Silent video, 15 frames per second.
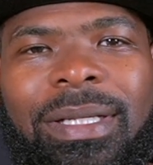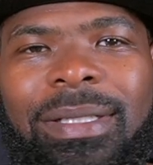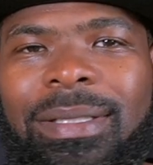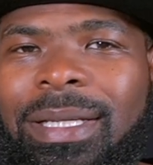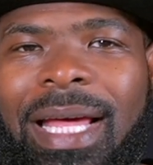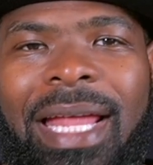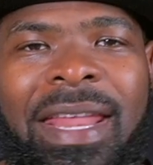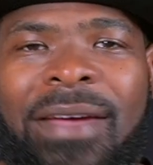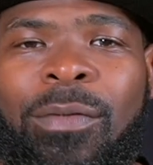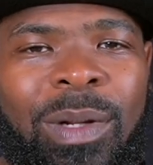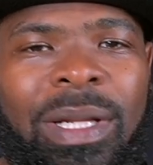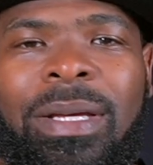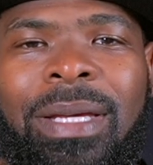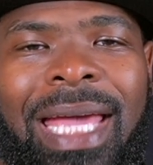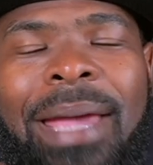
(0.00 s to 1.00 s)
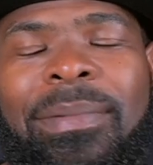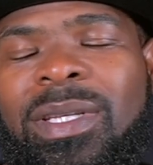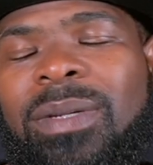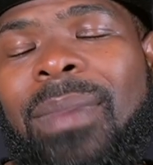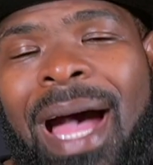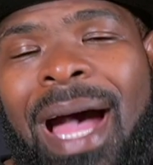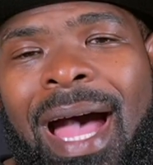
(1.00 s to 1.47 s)
to
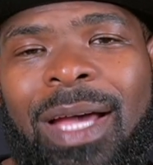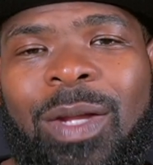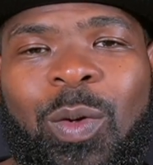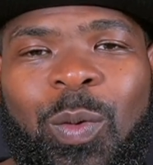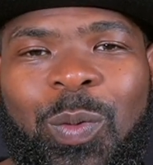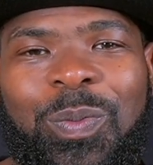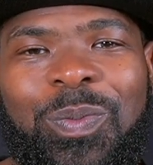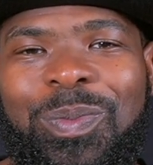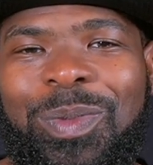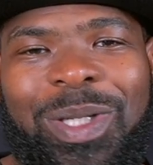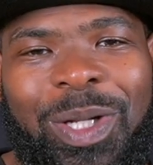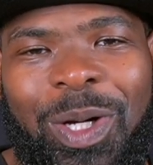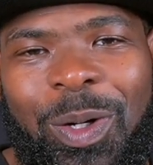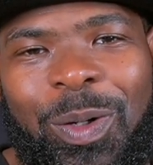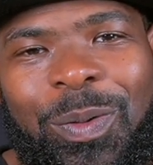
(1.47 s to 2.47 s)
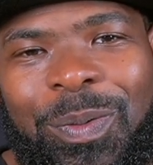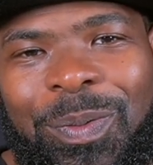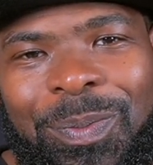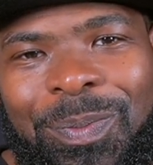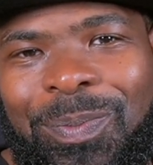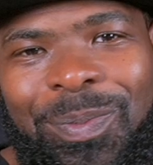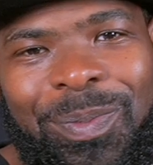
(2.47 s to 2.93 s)
mind,
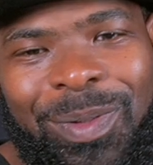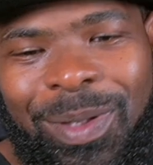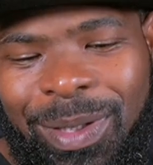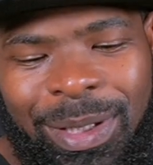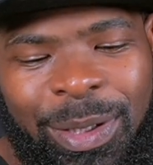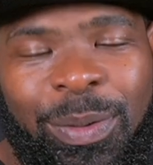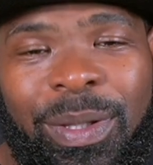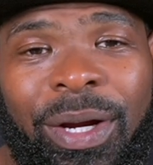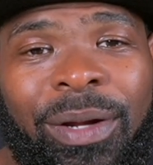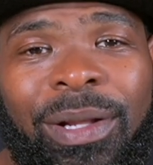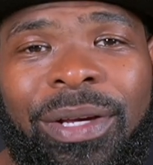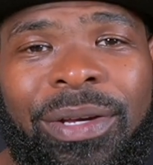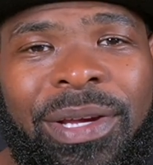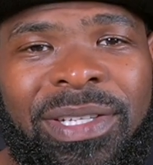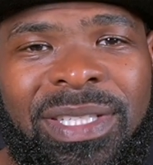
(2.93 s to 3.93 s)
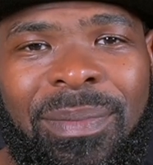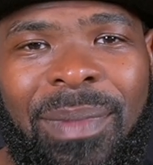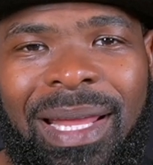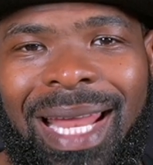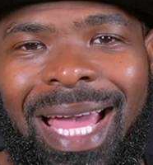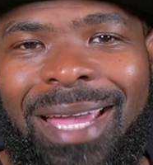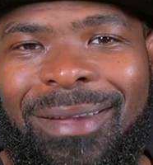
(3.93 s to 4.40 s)
through the earlier years of my
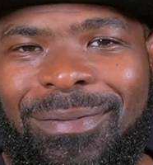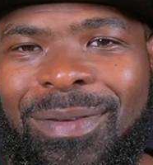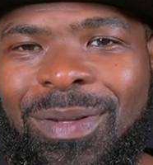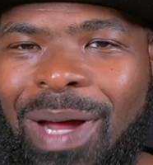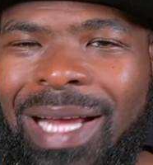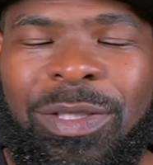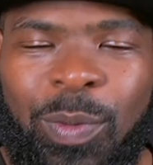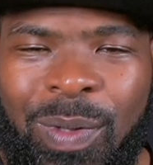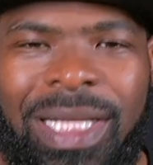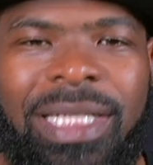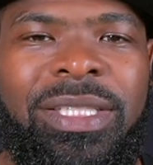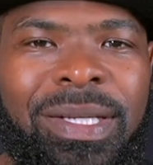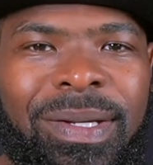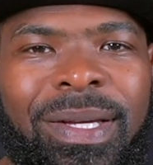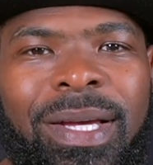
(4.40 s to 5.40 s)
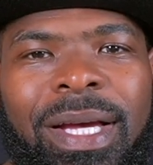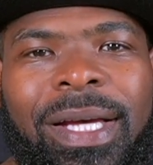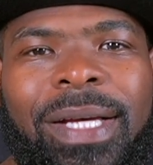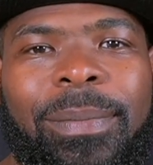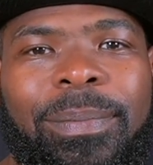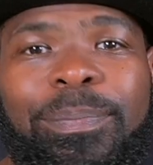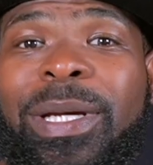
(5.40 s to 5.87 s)
life. I just really took
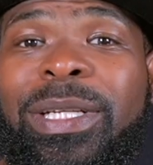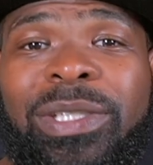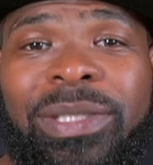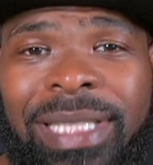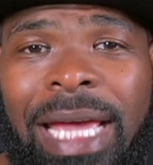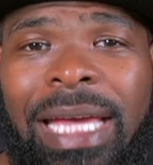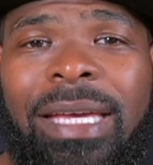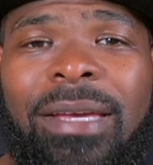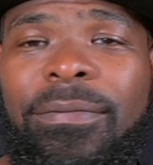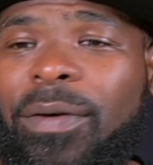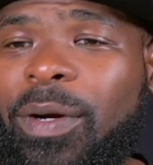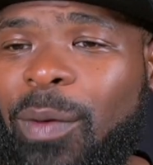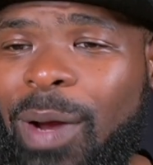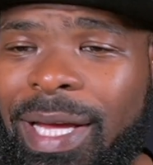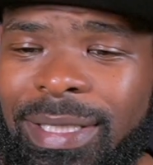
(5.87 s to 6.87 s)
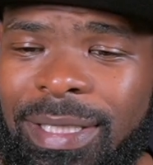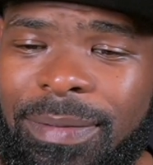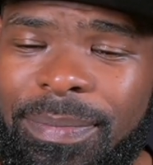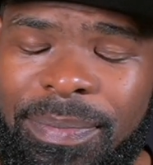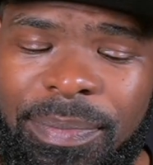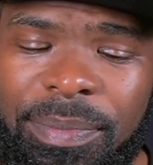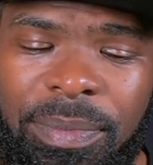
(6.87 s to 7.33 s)
picture taking for granted.
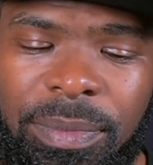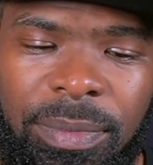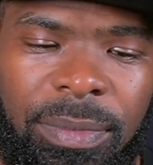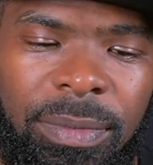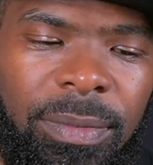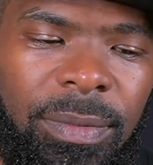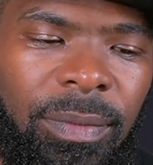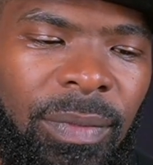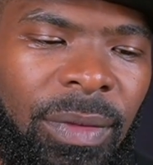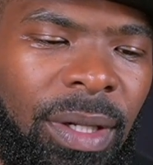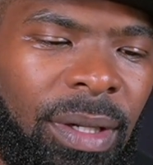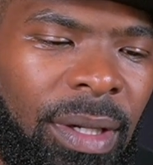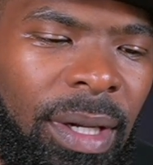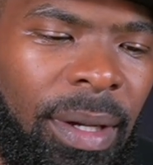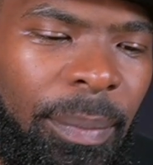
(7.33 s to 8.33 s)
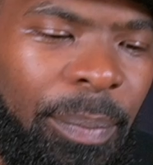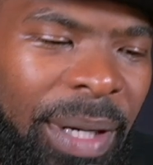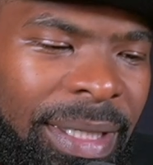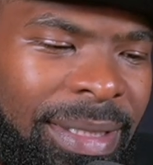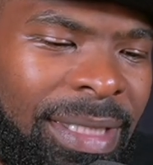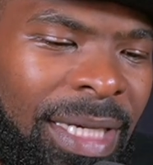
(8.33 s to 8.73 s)
But